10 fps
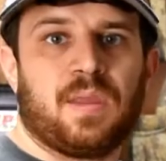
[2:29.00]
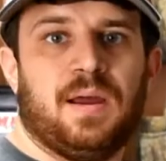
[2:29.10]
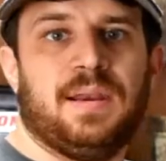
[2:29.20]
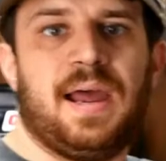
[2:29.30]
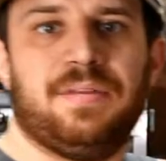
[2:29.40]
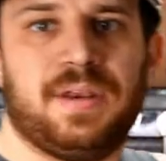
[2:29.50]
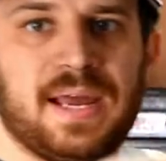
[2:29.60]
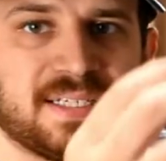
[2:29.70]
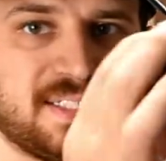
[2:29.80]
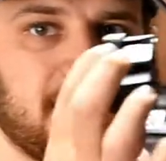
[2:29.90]
Now the
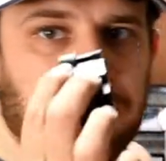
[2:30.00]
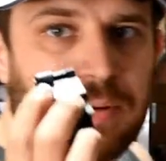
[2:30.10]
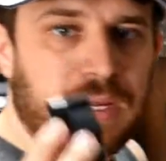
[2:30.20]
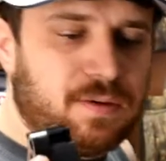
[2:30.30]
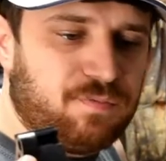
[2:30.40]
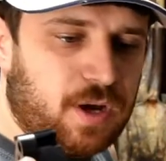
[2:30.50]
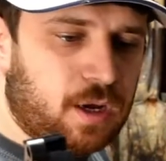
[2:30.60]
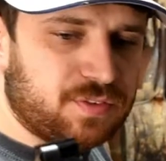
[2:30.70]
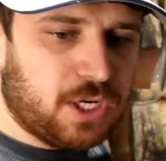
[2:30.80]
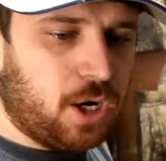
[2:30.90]
next step
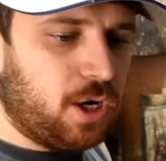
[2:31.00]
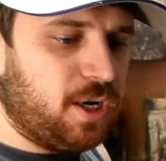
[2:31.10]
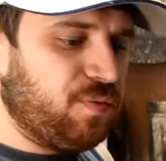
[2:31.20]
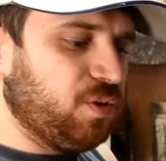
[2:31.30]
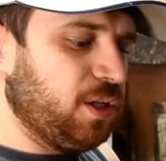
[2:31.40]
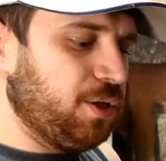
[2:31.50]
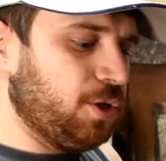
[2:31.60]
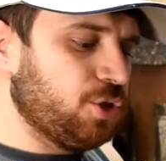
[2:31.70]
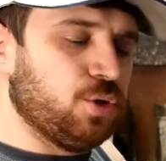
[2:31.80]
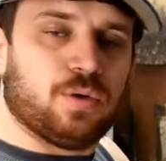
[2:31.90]
involves our nifty
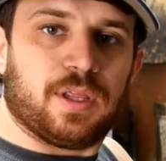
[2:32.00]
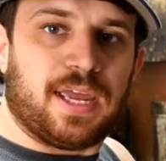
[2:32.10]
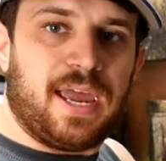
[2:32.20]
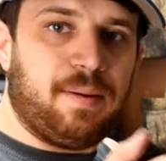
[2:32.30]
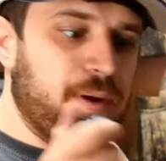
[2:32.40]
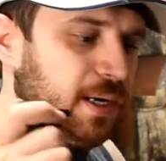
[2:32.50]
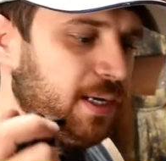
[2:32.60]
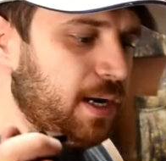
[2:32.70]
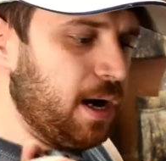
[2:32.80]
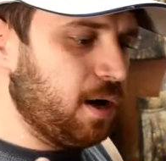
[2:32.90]
little tool that came
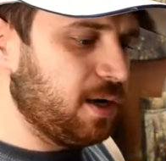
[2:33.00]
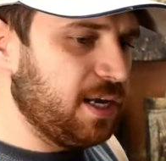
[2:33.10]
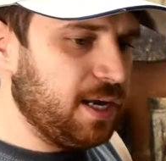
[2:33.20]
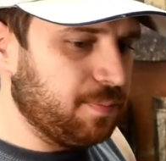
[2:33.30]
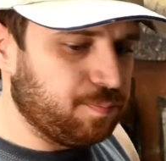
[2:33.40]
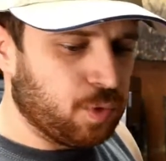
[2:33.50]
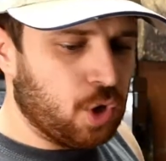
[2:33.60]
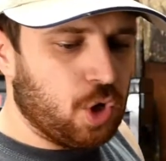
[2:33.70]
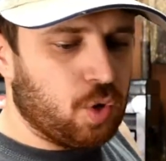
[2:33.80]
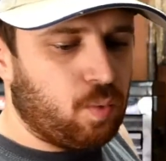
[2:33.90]
in our kit.
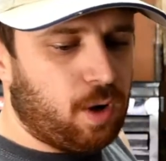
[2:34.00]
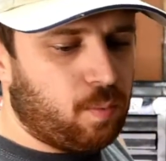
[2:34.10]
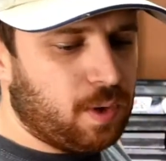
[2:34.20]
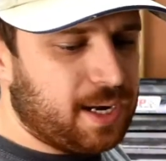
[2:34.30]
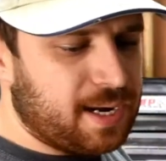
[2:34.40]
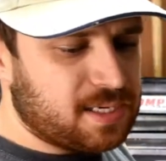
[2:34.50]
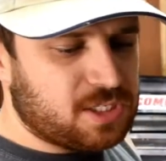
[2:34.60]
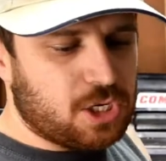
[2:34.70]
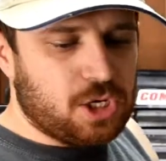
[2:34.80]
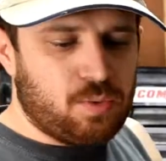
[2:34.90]
What we has
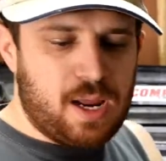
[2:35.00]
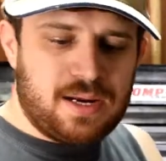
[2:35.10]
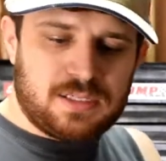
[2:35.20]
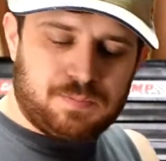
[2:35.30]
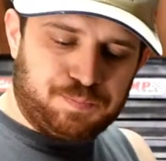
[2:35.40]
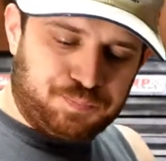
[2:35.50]
to do next